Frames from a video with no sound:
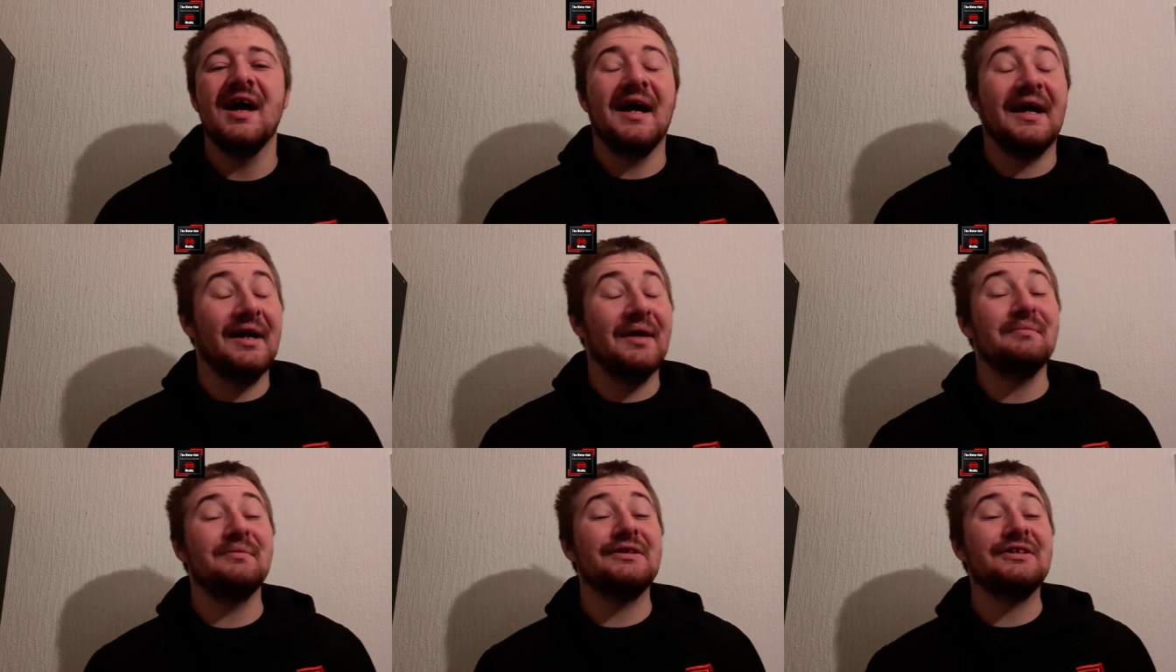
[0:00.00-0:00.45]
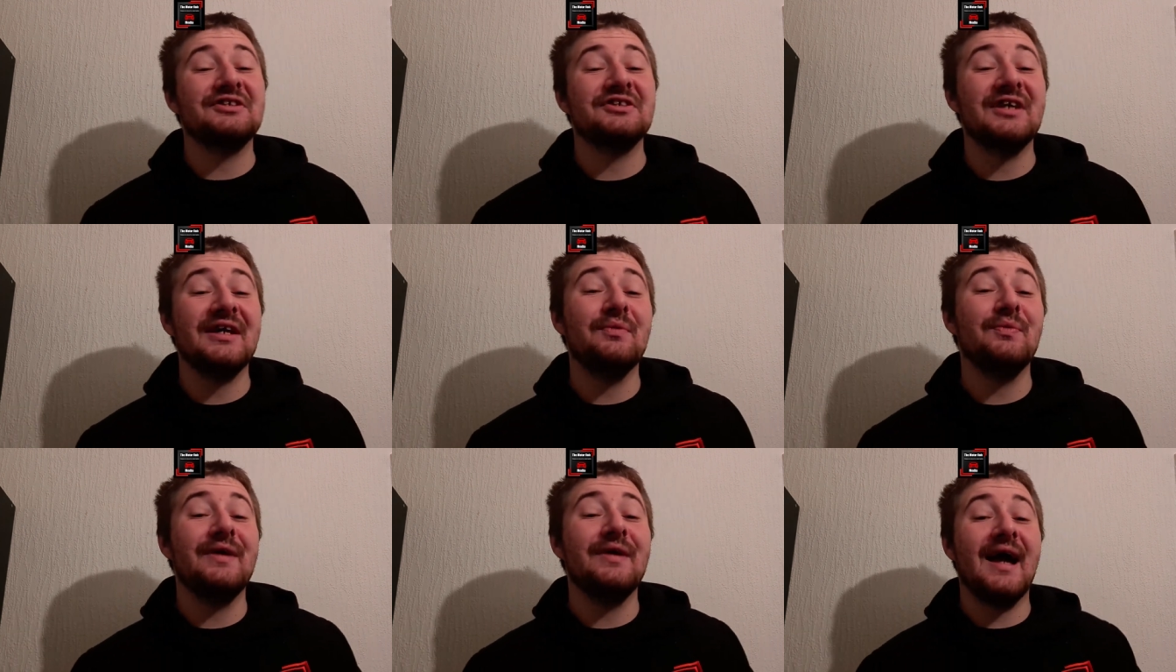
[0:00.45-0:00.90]
and I must
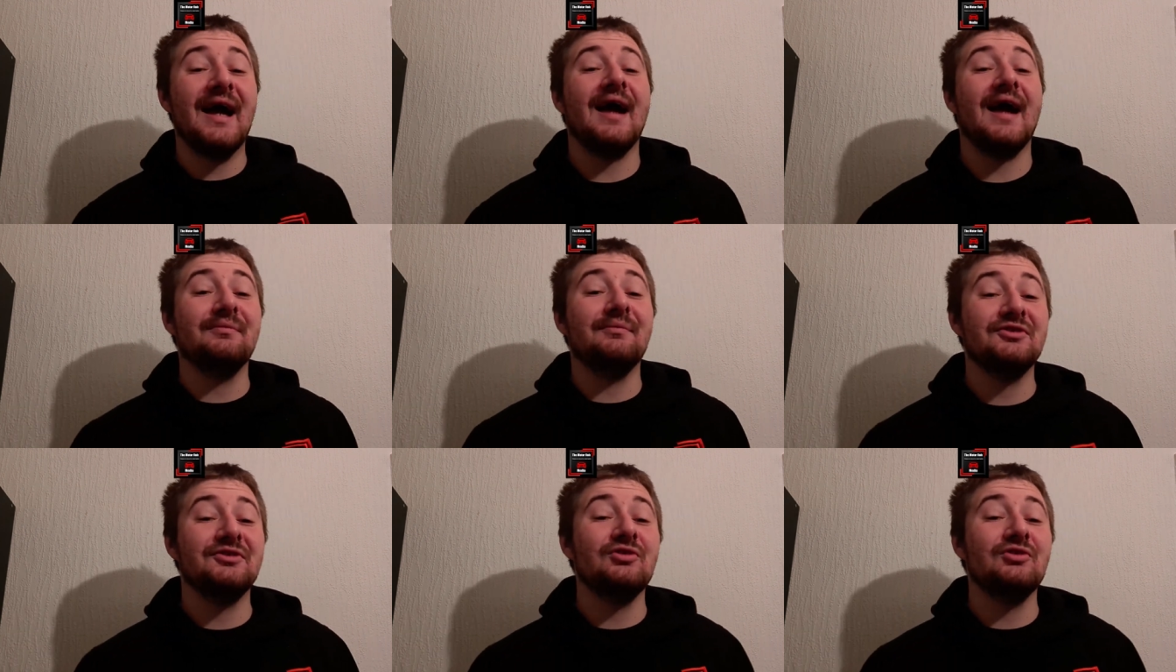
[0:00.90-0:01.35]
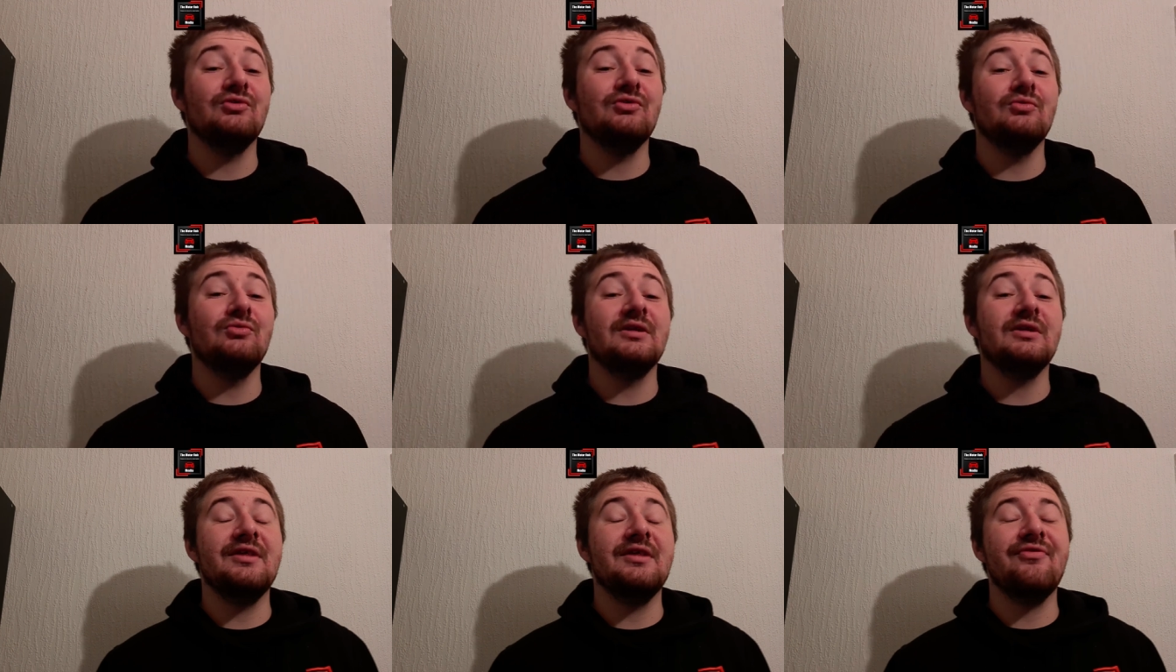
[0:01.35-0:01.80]
say we
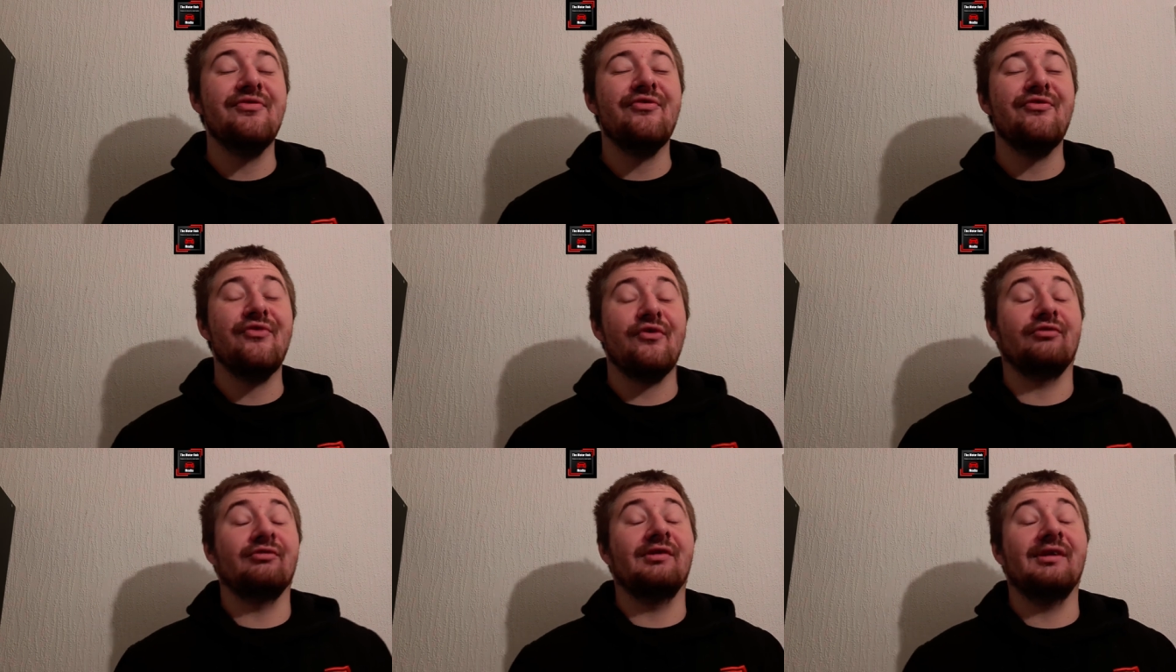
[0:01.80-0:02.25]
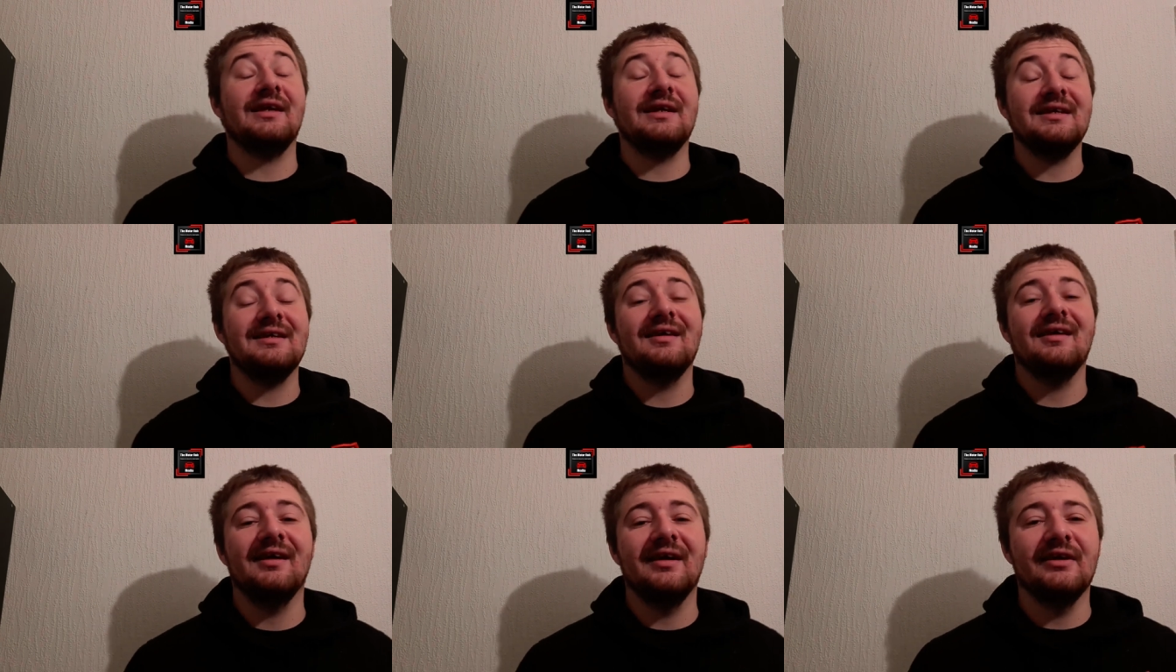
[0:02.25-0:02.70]
absolutely
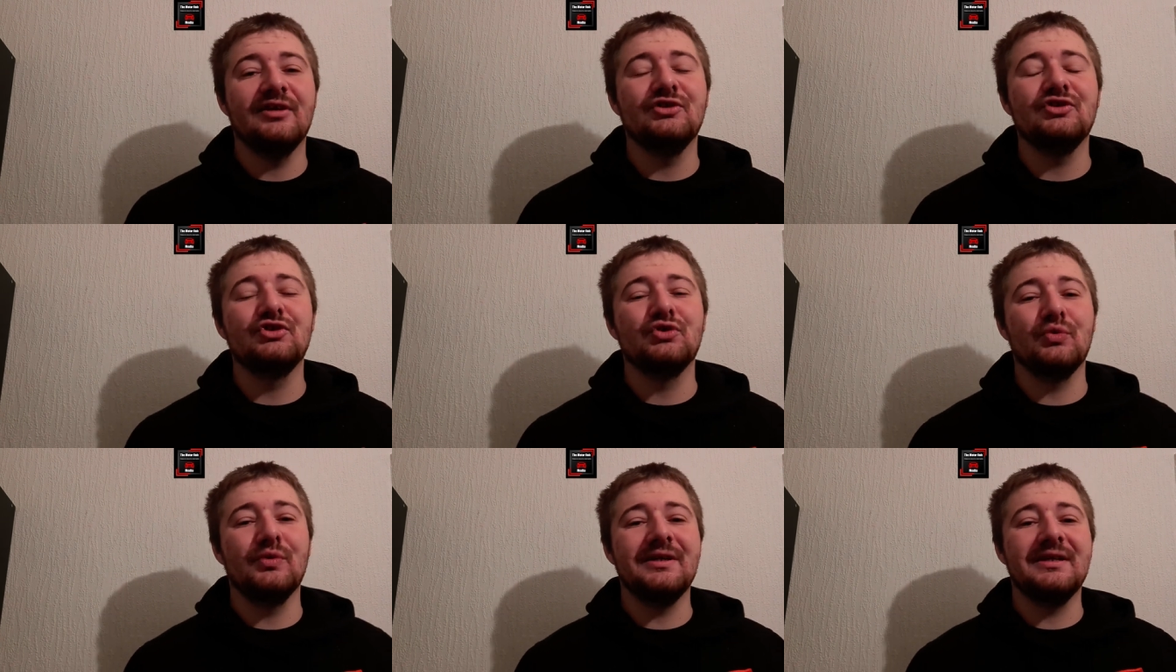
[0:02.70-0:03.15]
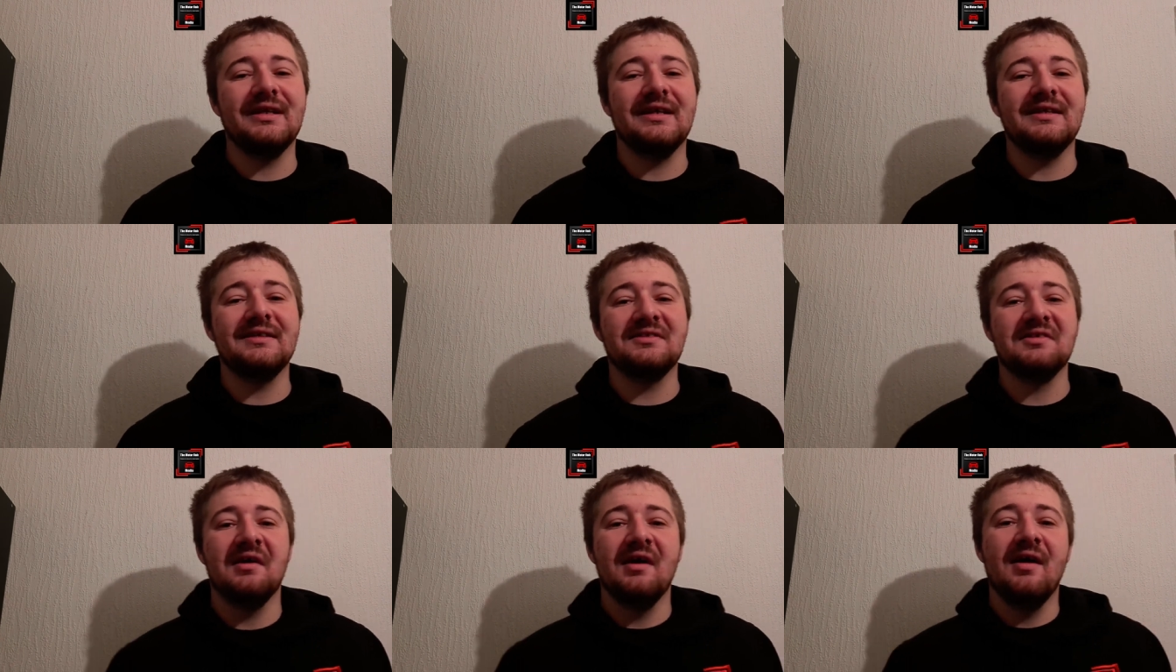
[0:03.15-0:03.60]
thoroughly enjoyed
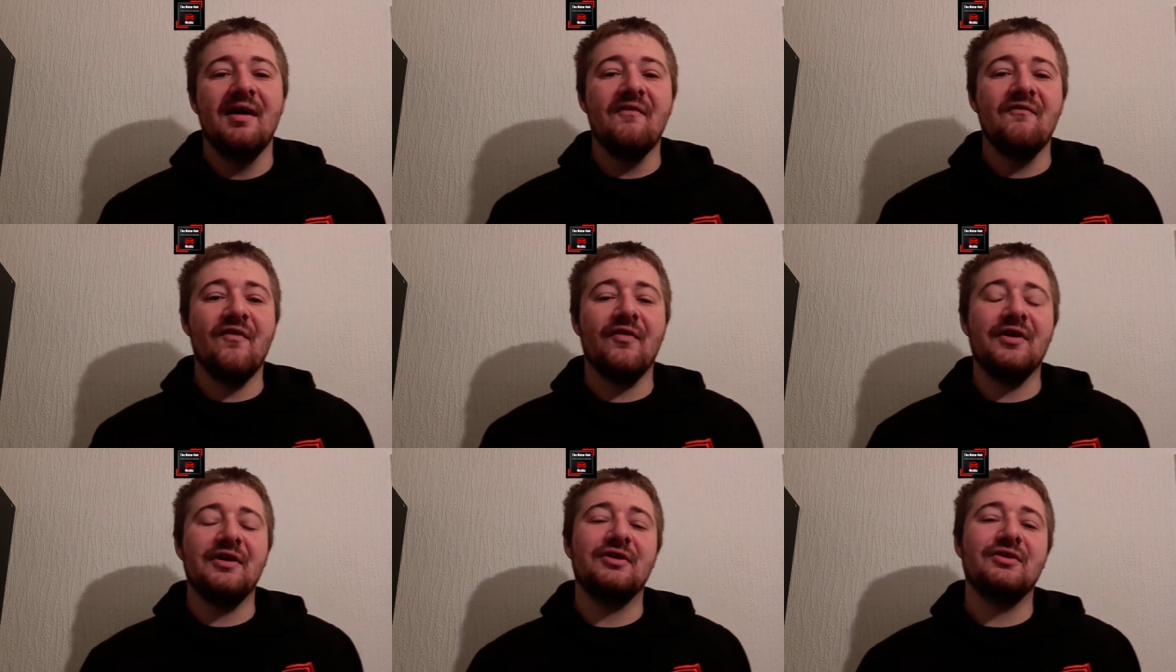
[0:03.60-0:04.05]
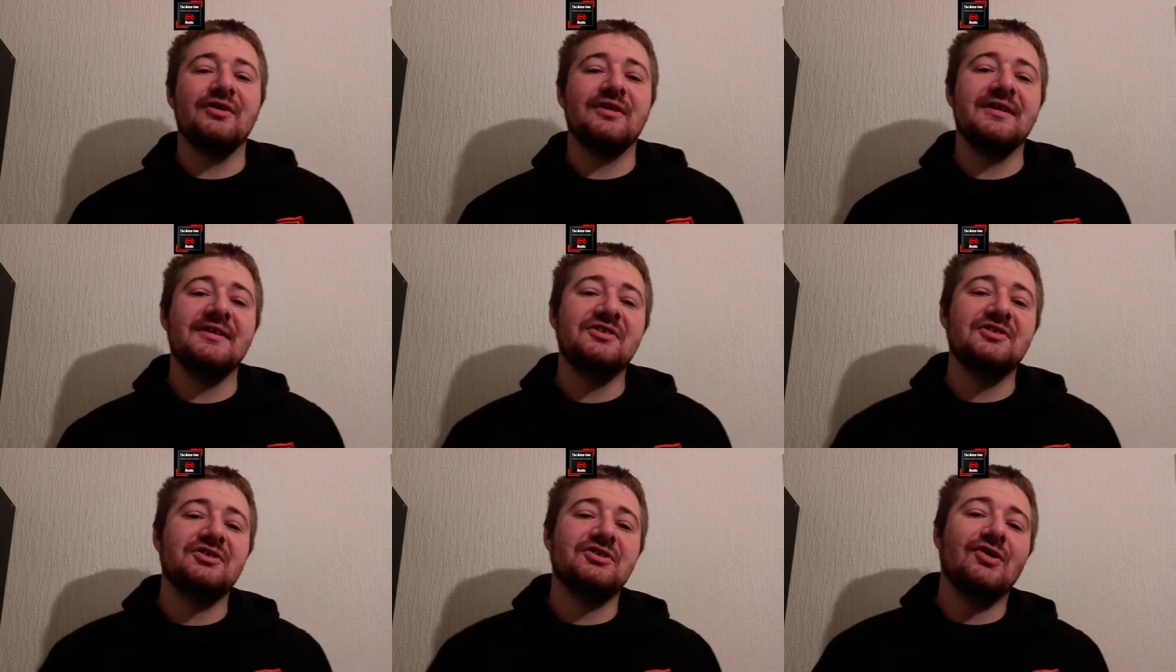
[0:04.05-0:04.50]
it. Very good
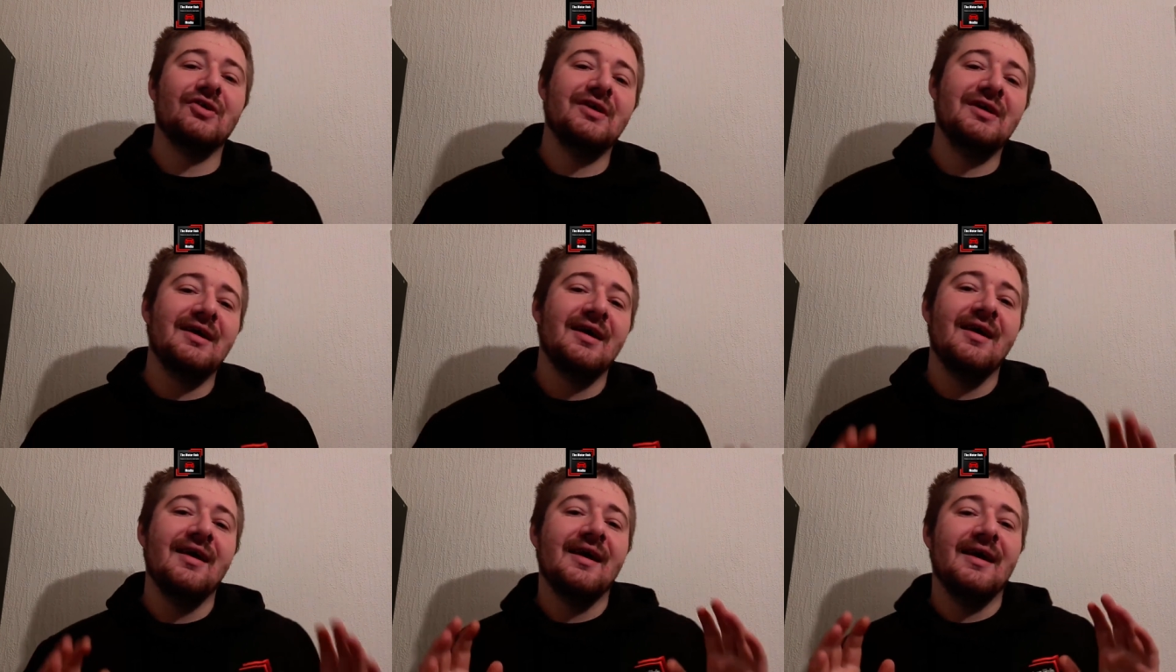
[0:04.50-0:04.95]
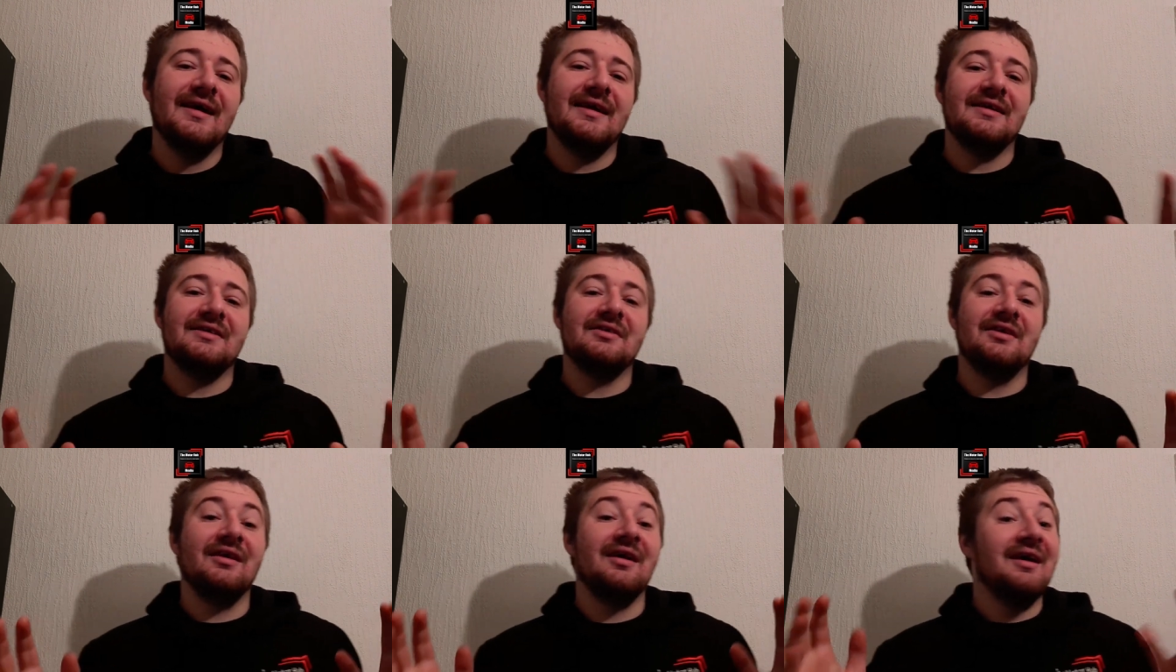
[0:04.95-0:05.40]
insight
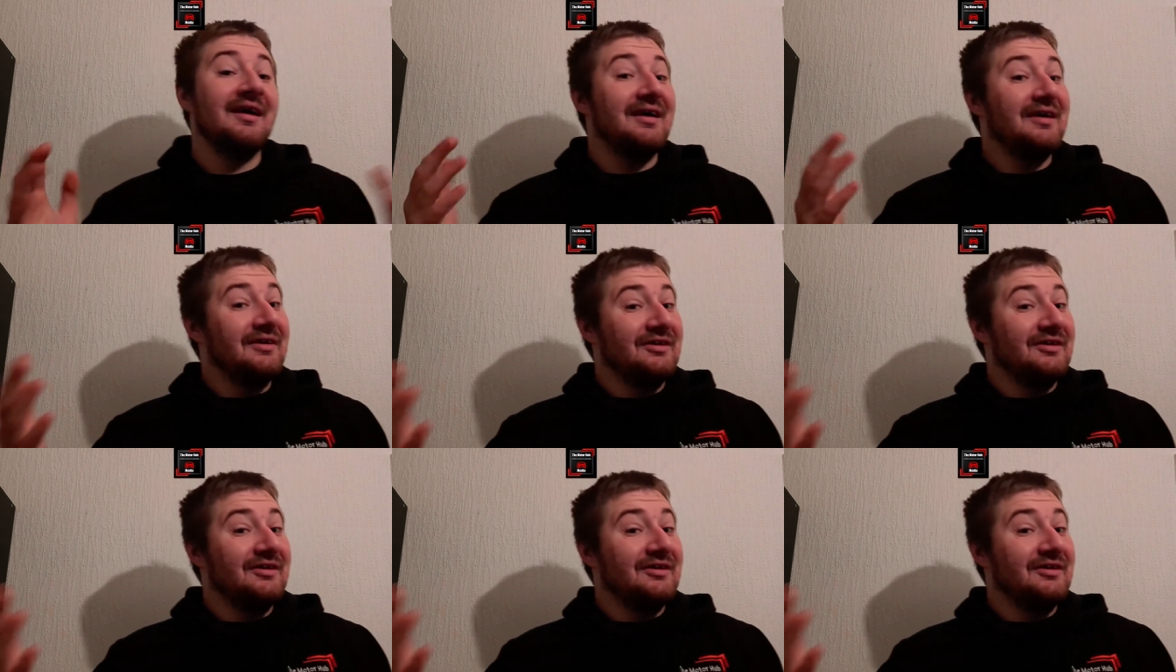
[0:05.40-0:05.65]
into